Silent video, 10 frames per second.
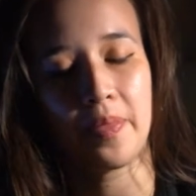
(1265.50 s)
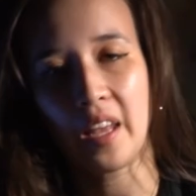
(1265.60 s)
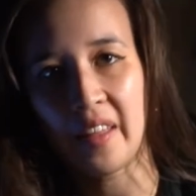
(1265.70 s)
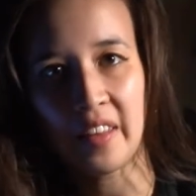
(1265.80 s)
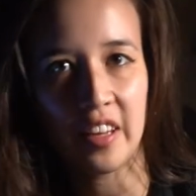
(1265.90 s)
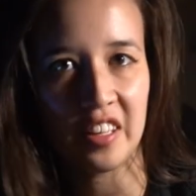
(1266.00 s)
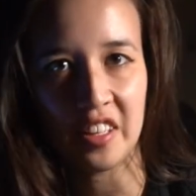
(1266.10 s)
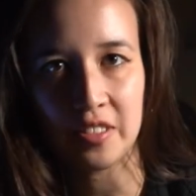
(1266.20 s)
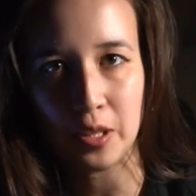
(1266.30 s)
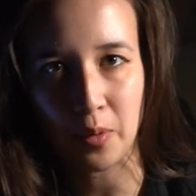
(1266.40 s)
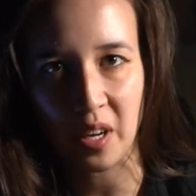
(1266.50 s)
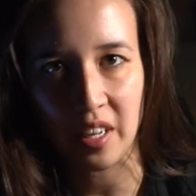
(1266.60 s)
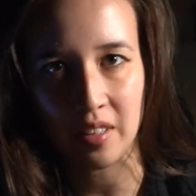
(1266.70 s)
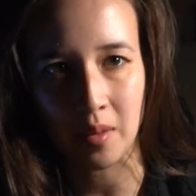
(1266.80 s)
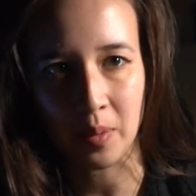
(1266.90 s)
I think it gives it
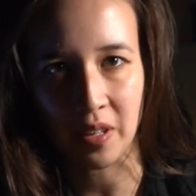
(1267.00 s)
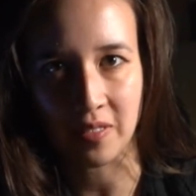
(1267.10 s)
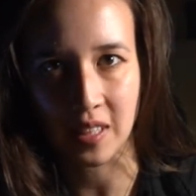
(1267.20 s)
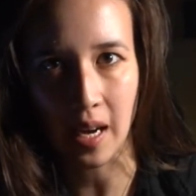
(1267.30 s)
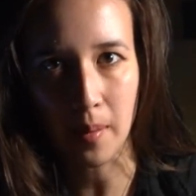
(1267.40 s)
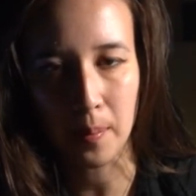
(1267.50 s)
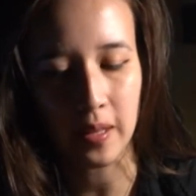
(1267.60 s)
quite a bit of depth.